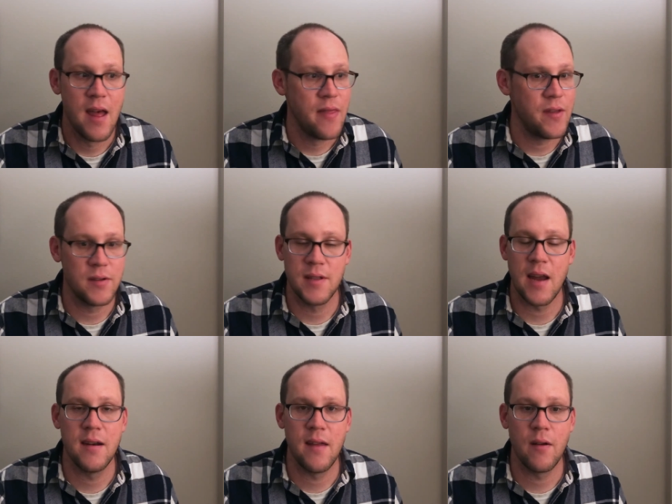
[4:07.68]
There's
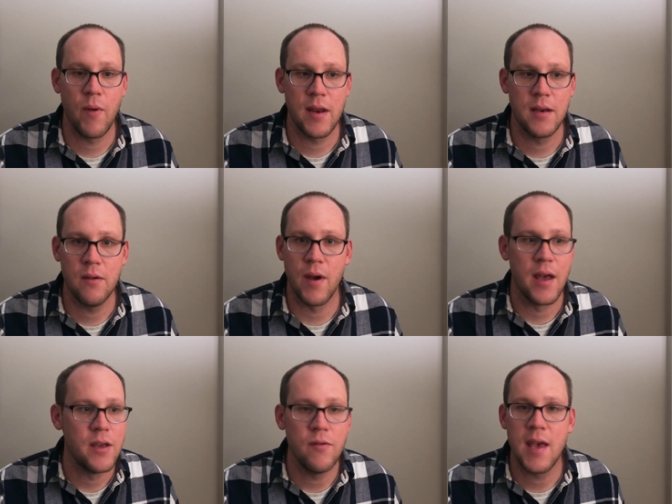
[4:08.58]
not another way to do
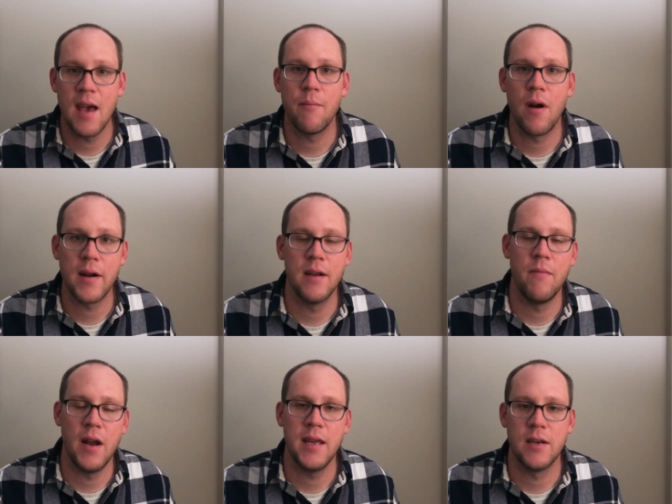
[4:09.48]
it. You can't park your
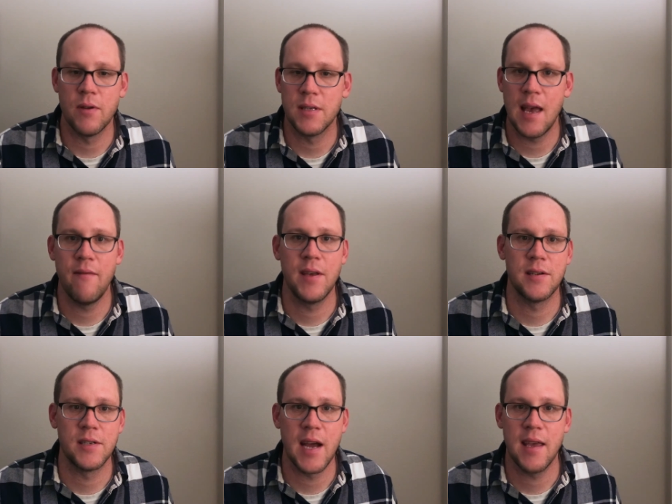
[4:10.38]
money into a savings
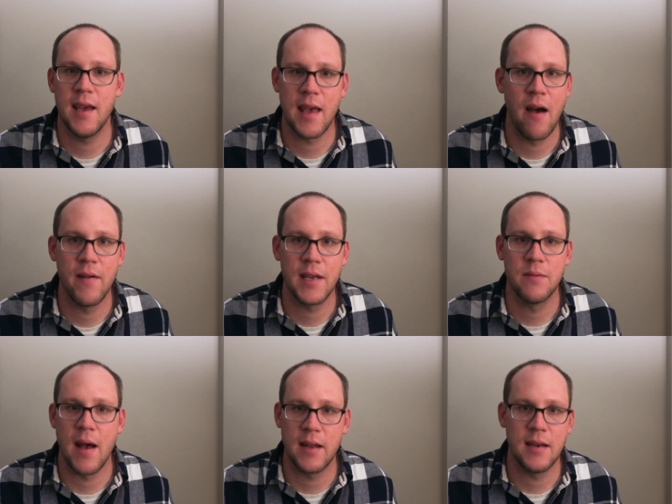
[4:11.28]
or checking account and
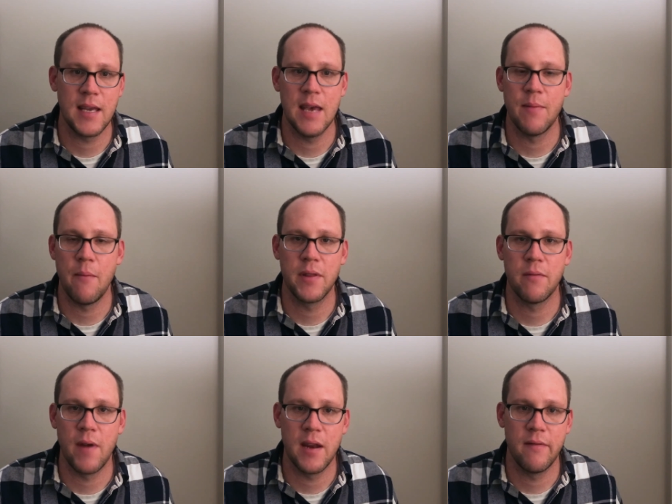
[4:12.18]
expect it to keep up with the
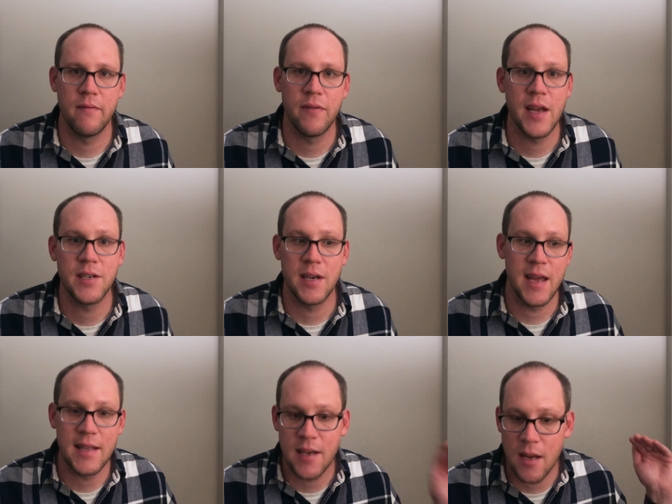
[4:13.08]
rate of inflation.
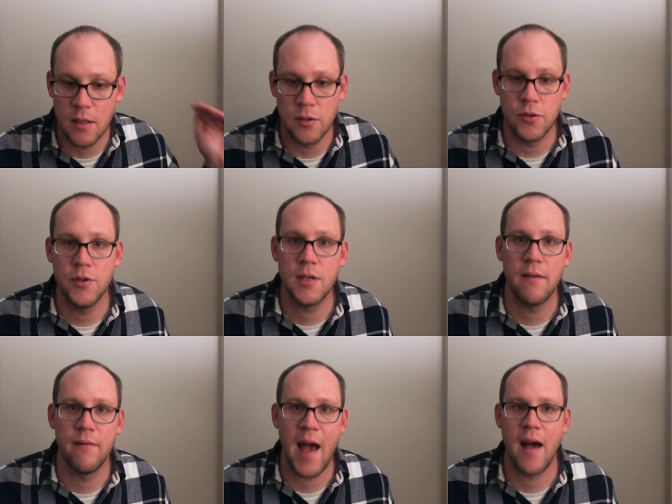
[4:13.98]
It's going to lose
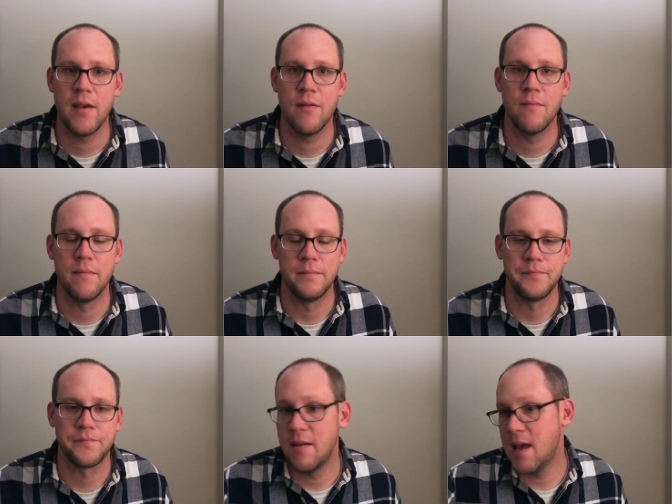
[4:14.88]
value.
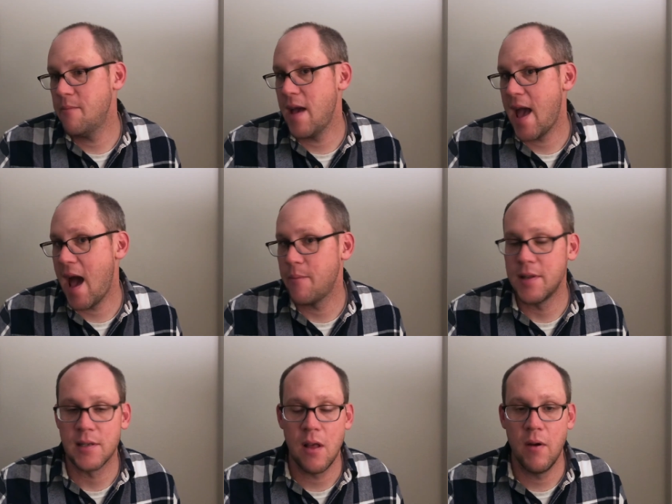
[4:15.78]
It may happen
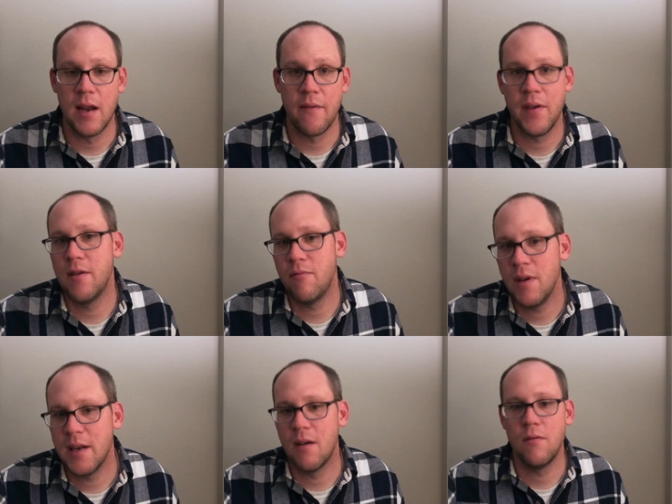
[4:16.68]
slow enough that you
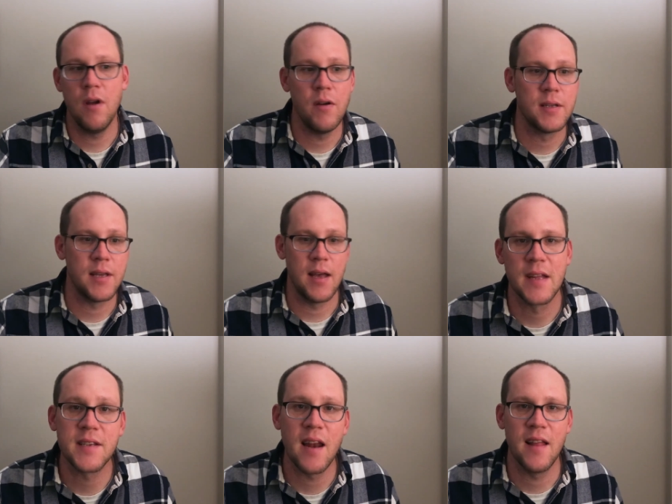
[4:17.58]
really don't notice it.
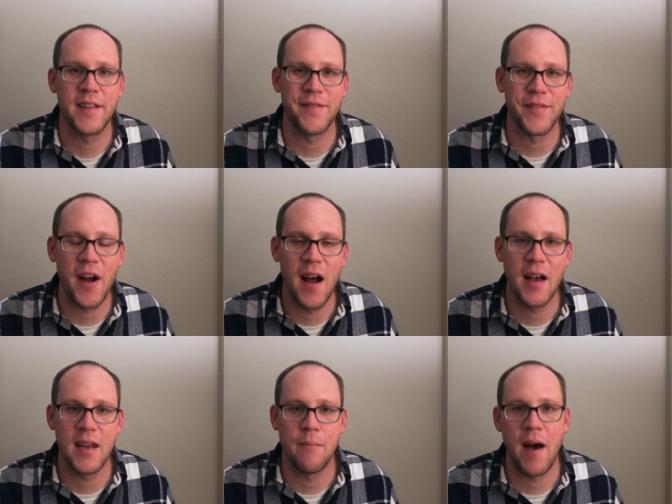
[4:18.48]
It's kind of like the frog
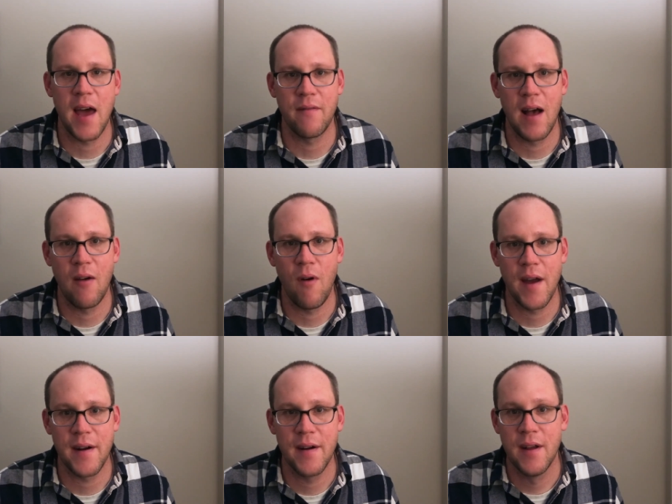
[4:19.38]
in a pot of hot
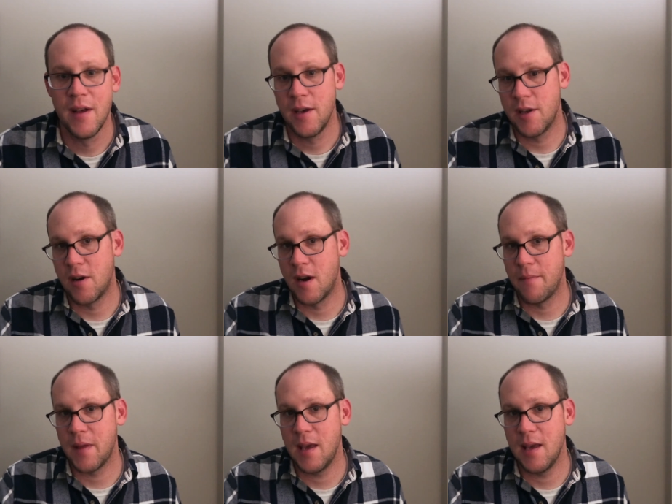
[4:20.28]
water. You turn up the heat